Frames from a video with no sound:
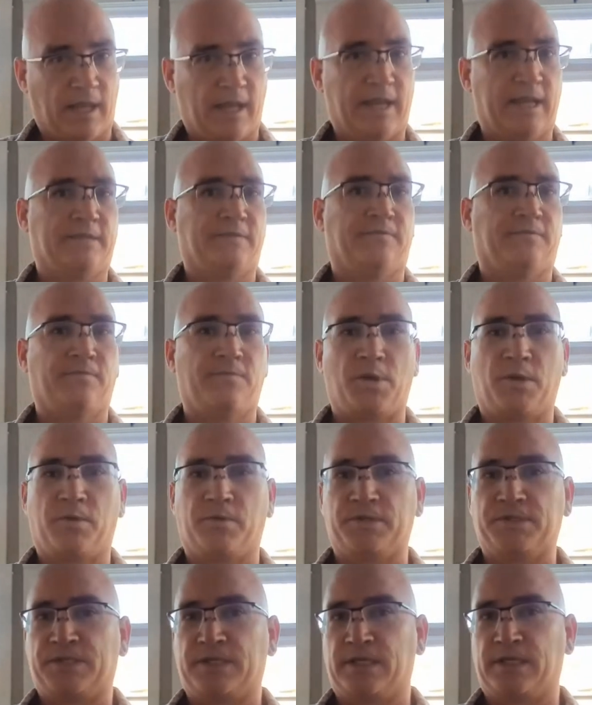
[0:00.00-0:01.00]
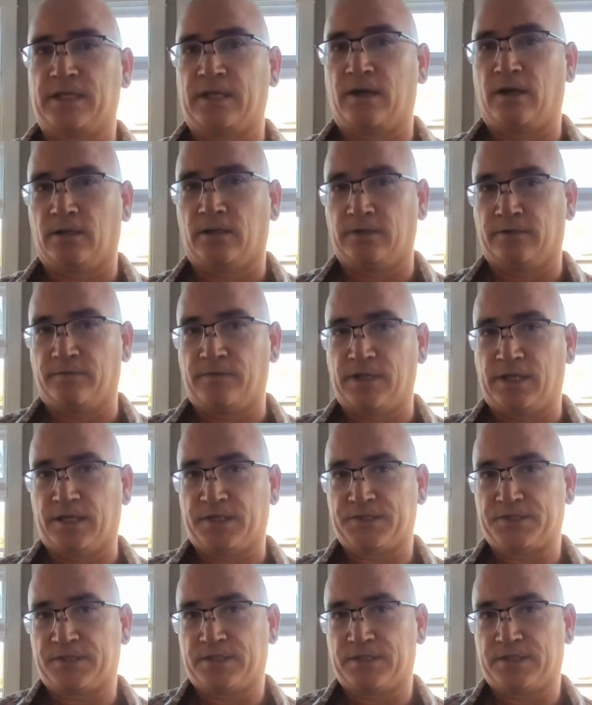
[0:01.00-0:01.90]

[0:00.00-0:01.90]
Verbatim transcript: is all light, frequency,